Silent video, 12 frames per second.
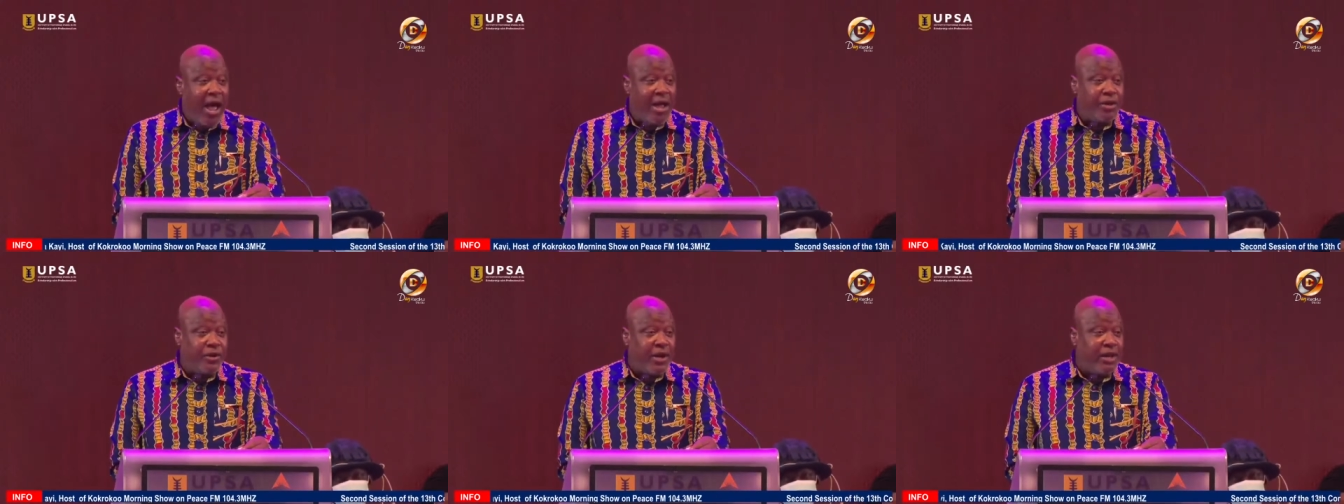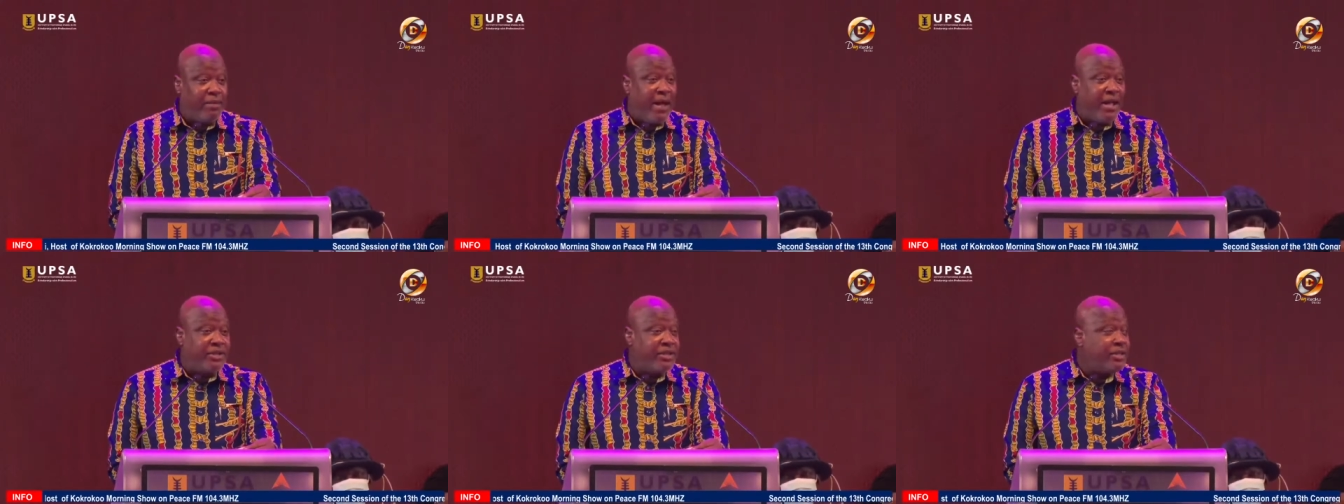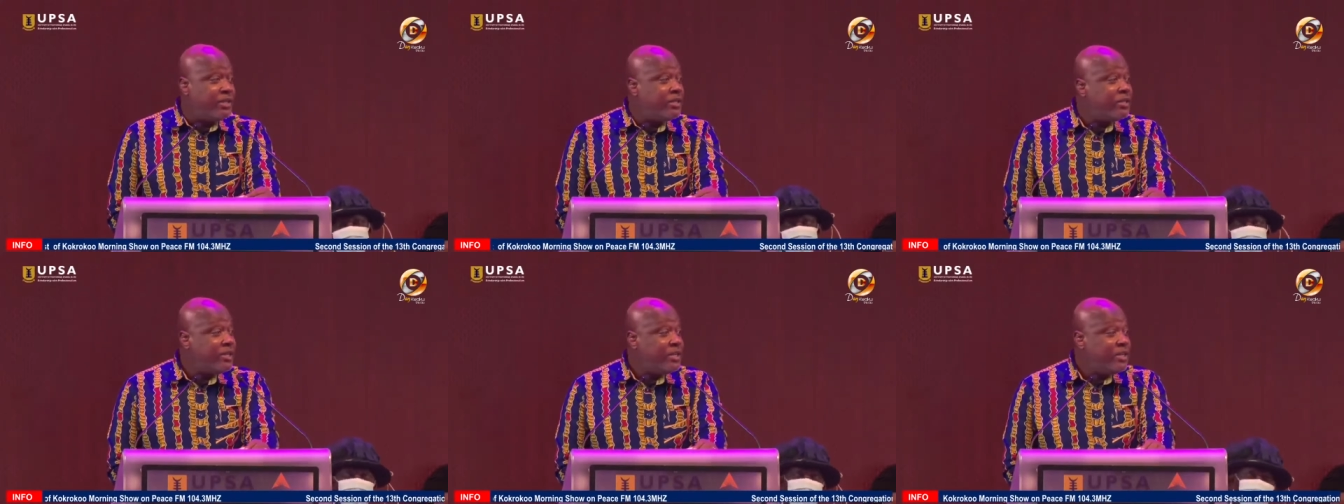And you can
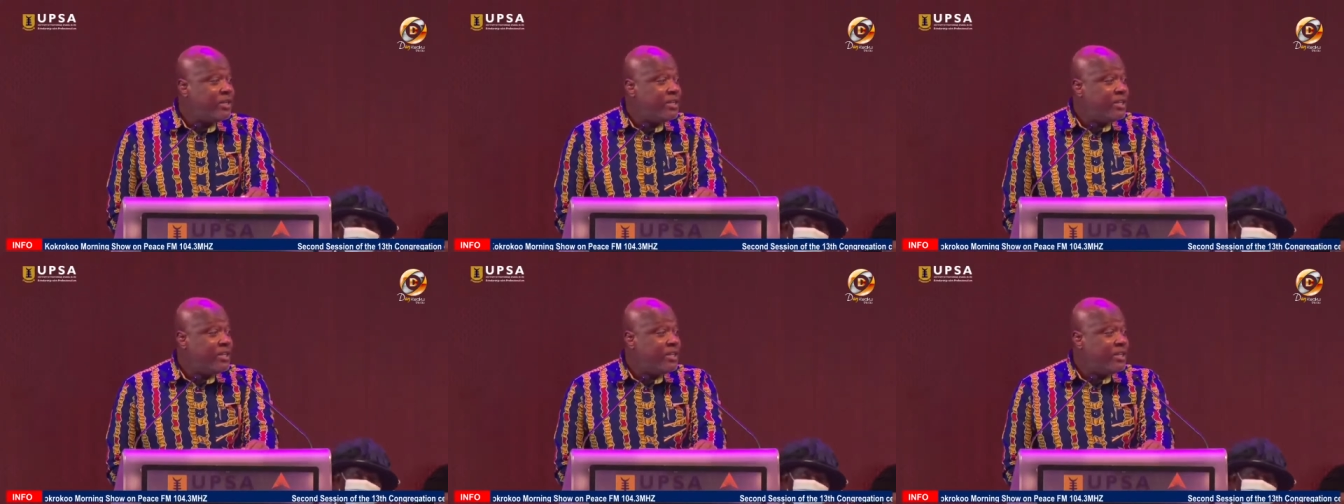imagine